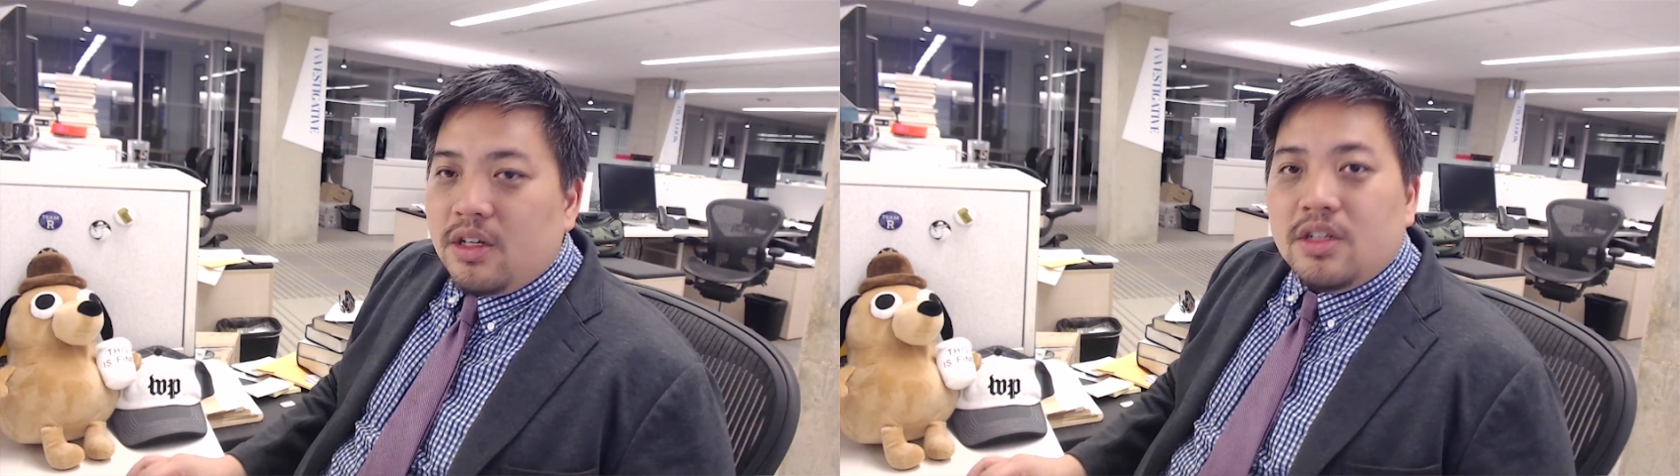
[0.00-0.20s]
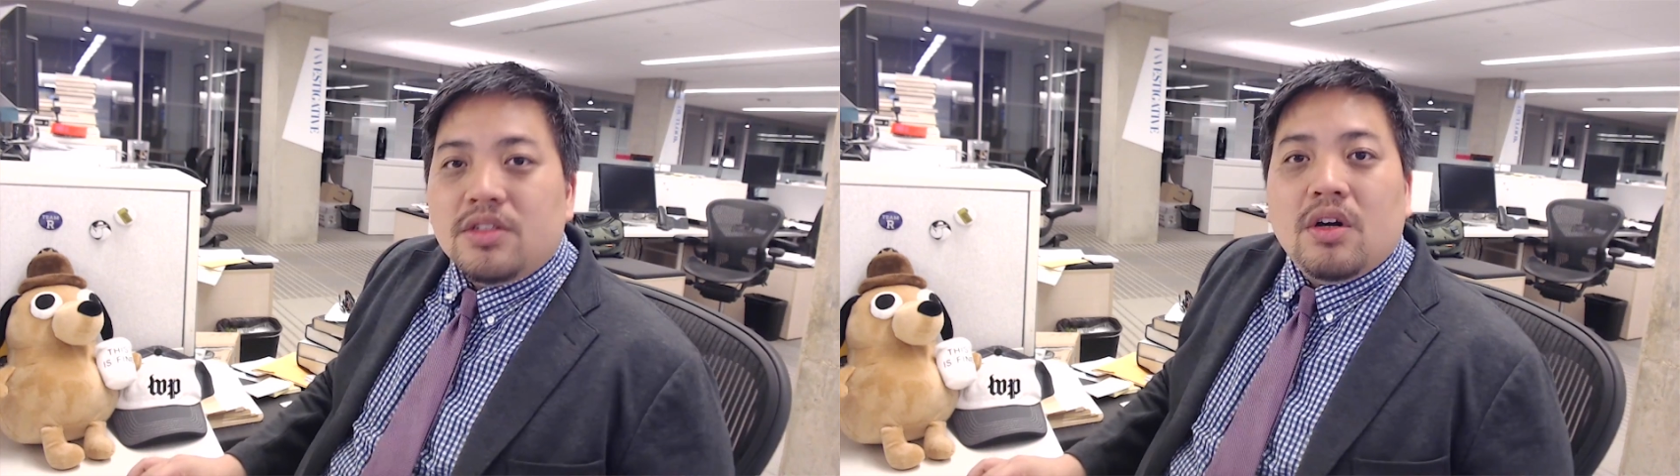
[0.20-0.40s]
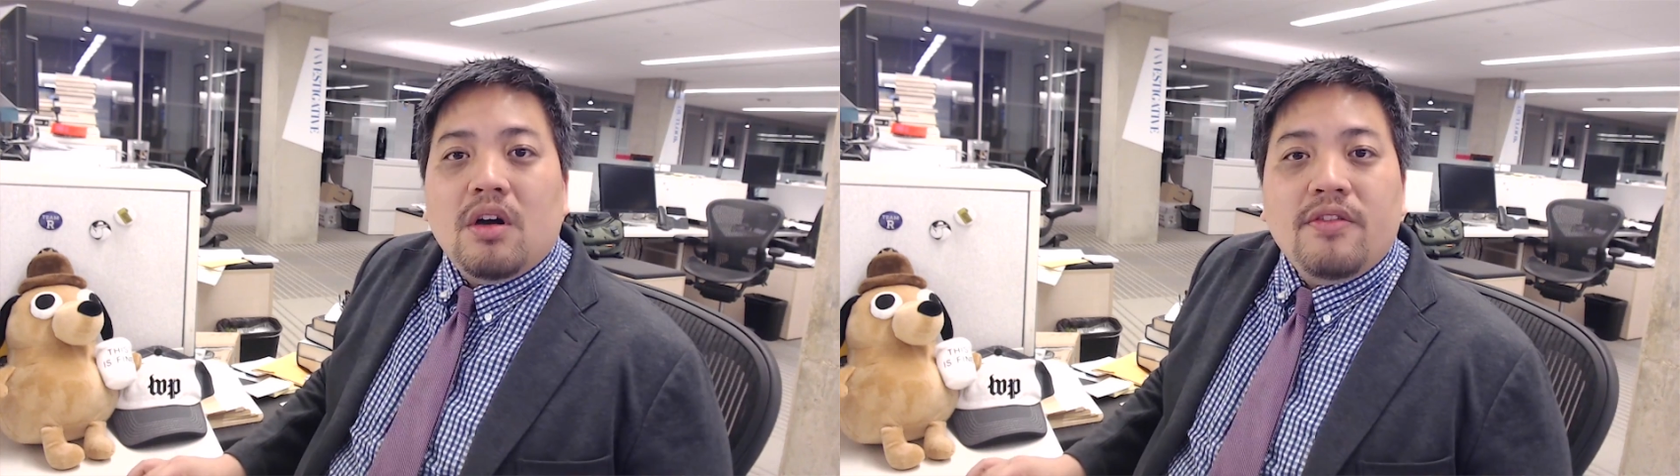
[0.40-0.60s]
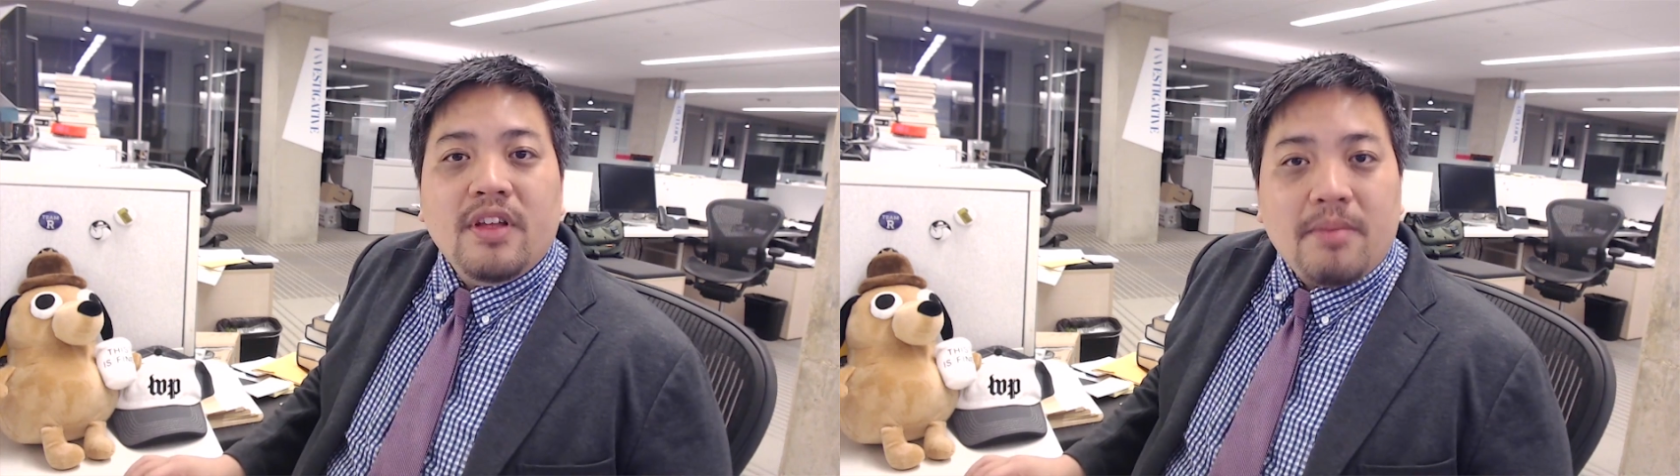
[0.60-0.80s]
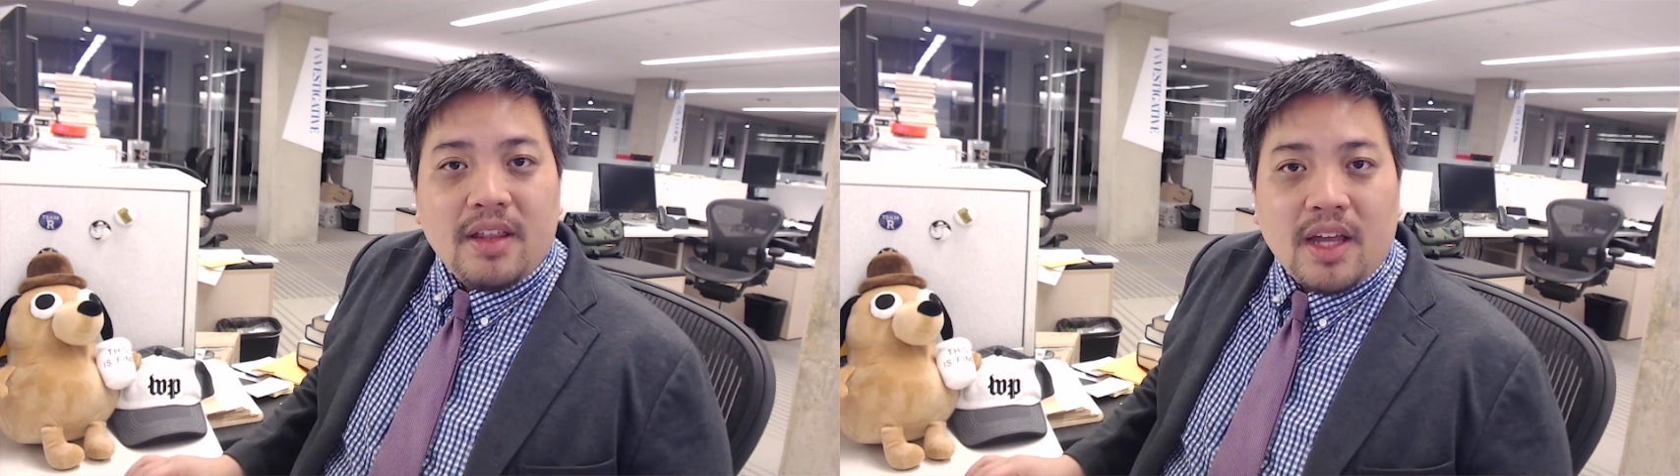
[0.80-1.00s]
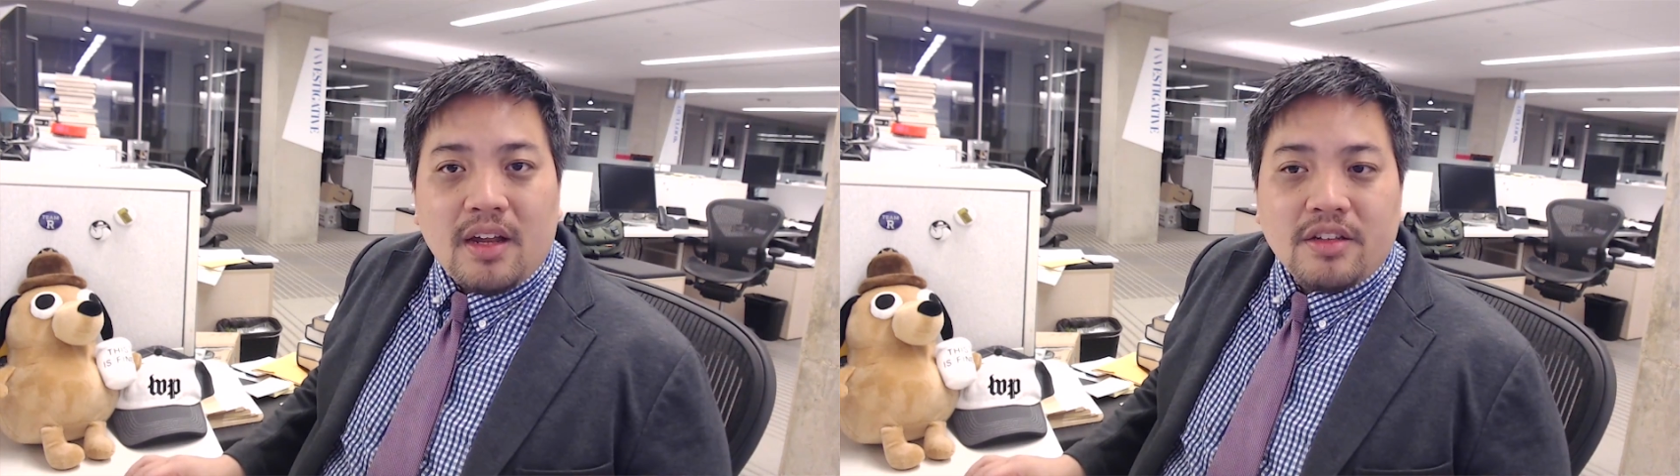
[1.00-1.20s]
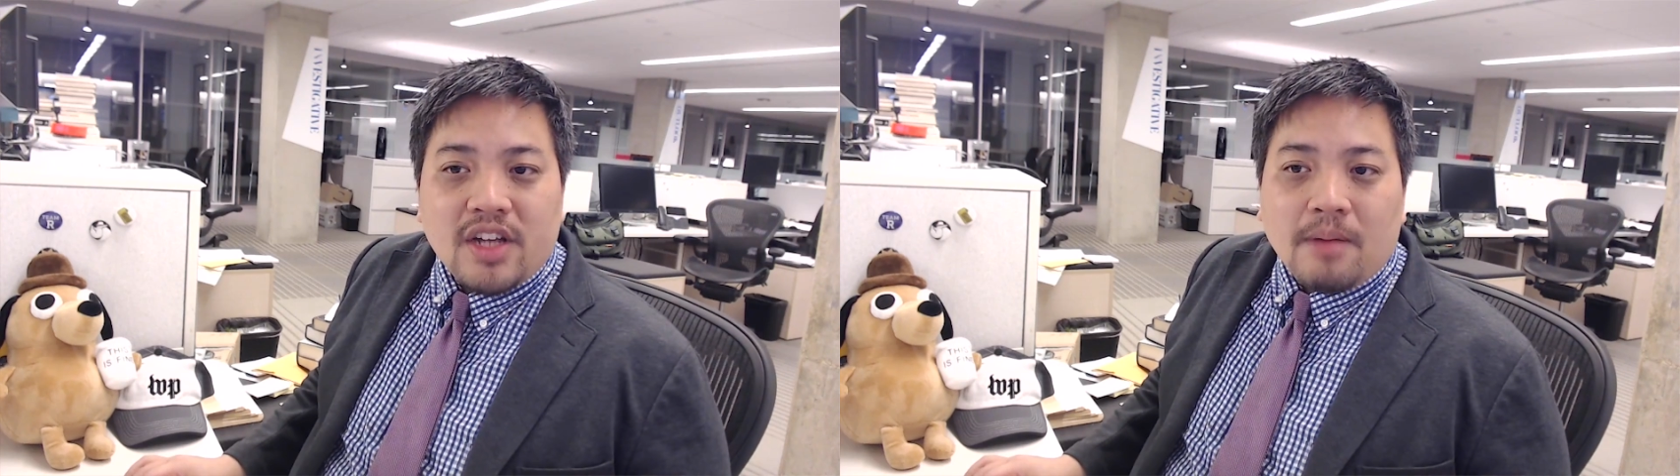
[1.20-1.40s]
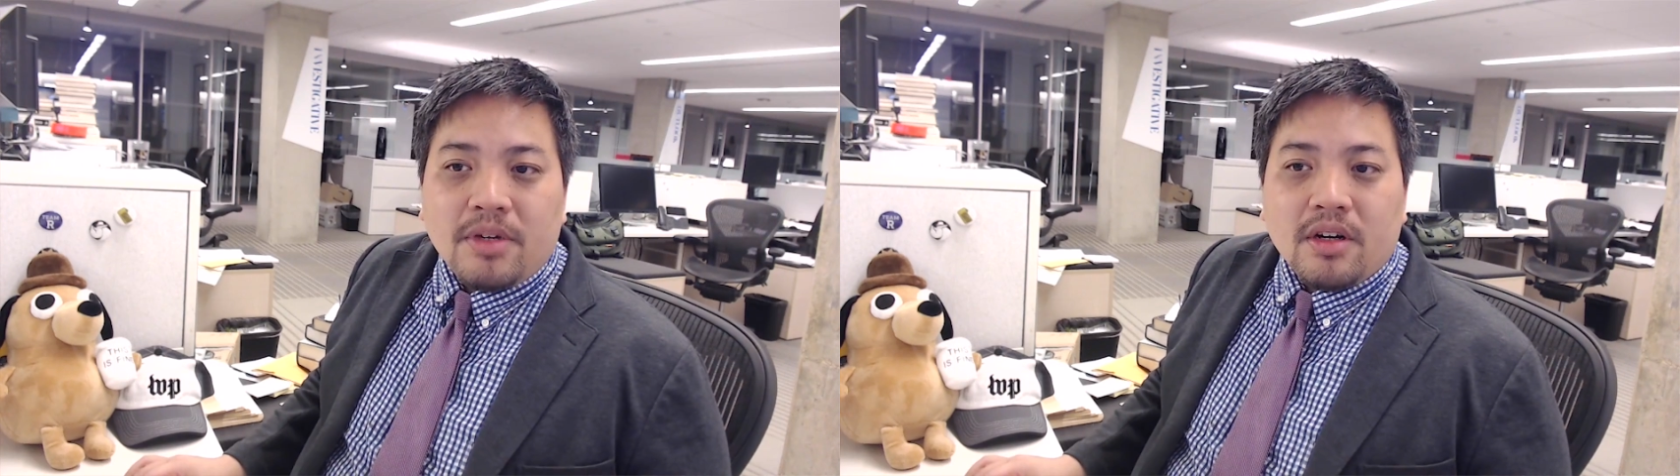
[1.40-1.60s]
So hopefully by the end of the
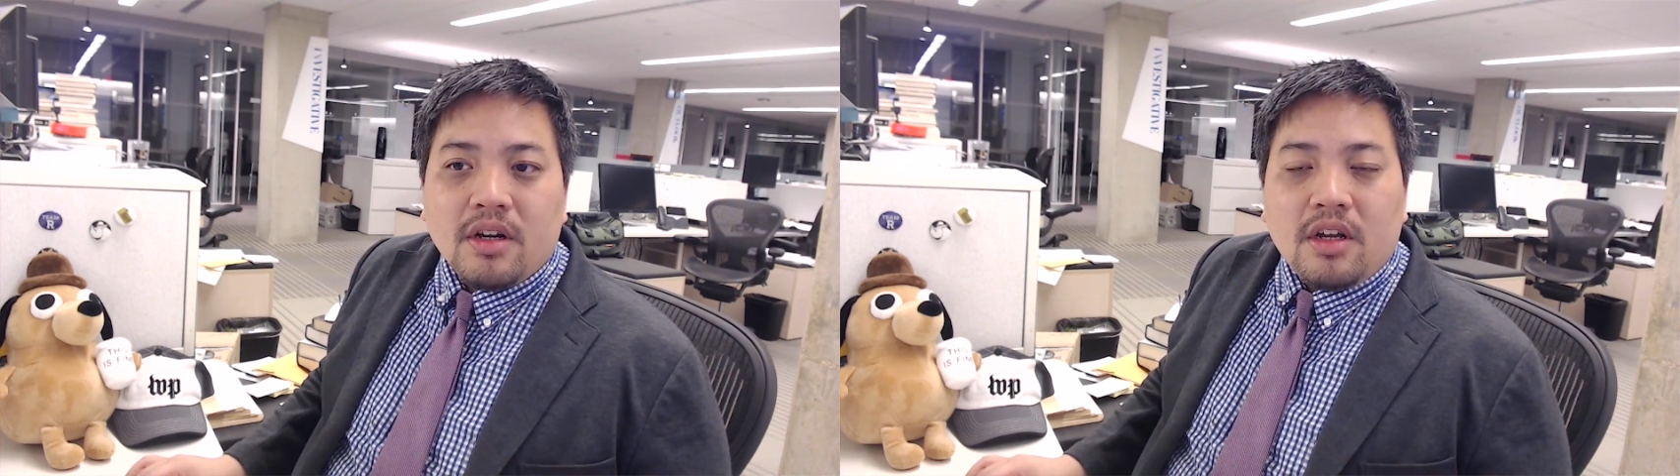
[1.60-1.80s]
chapter,